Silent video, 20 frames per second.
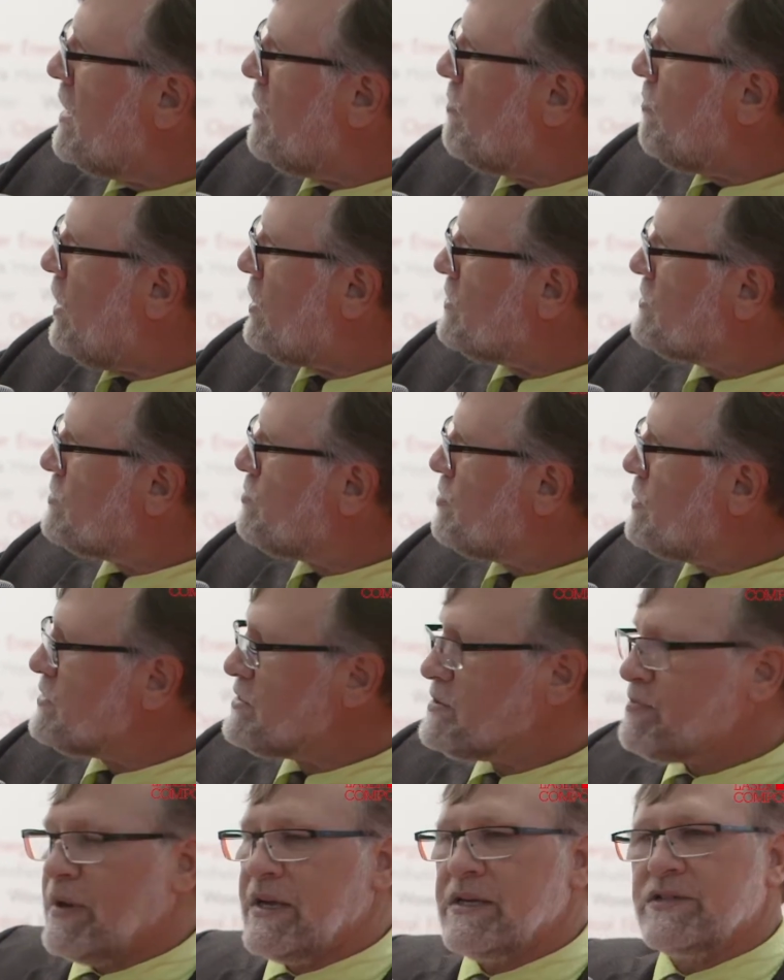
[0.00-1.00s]
multiple
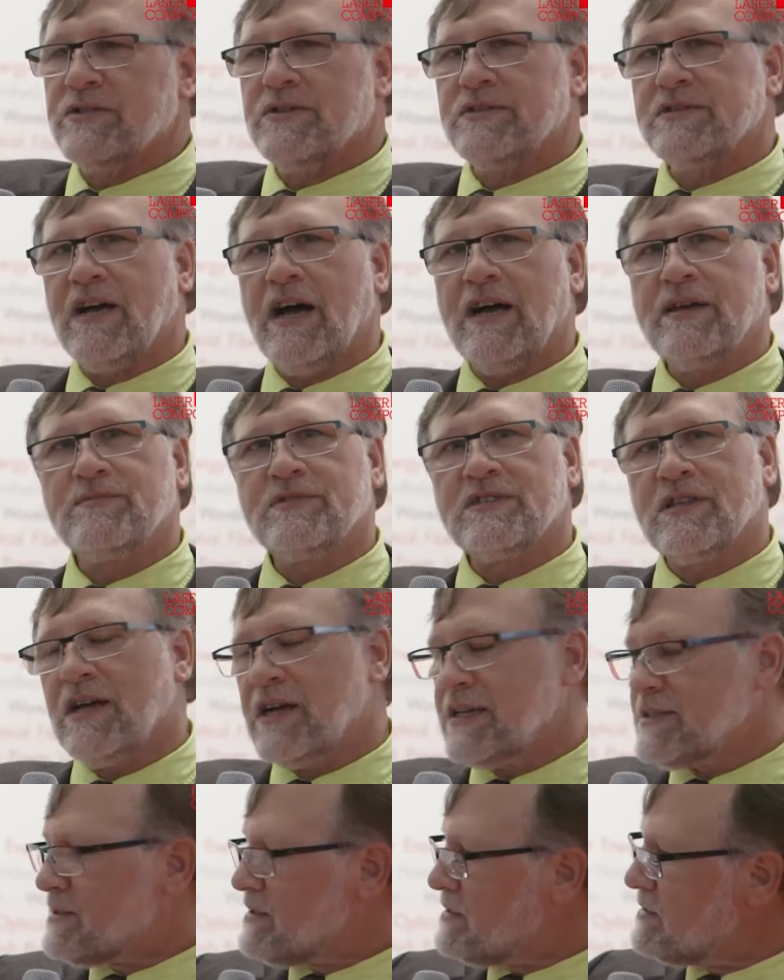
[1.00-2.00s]
spatial time
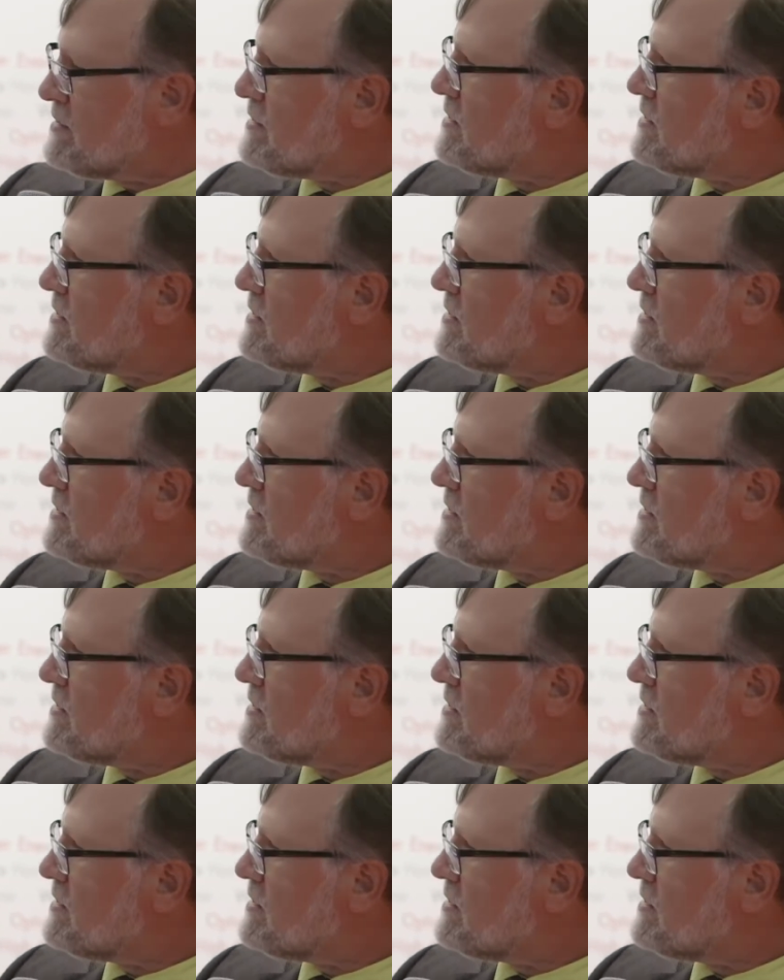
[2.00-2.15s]
slices